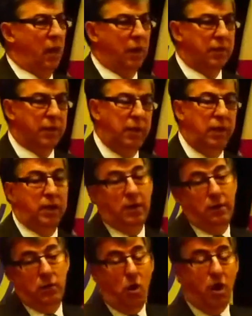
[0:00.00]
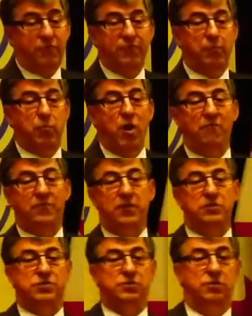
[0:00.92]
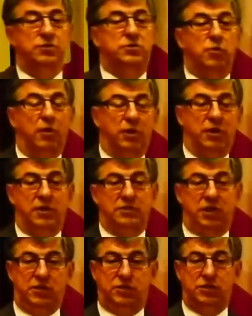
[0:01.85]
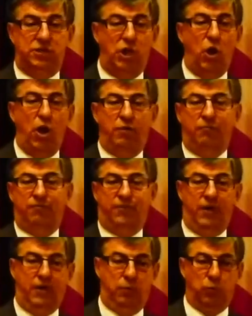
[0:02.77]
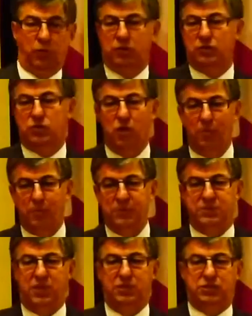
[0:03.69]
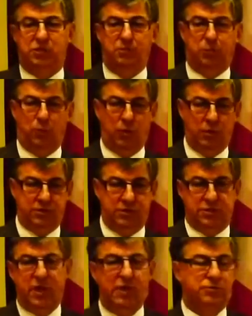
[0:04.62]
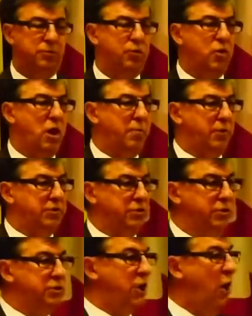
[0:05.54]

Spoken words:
the not-for-profit insurance organizations, the Auto Fund, Workers' Compensation Board, Saskatchewan Crop Insurance.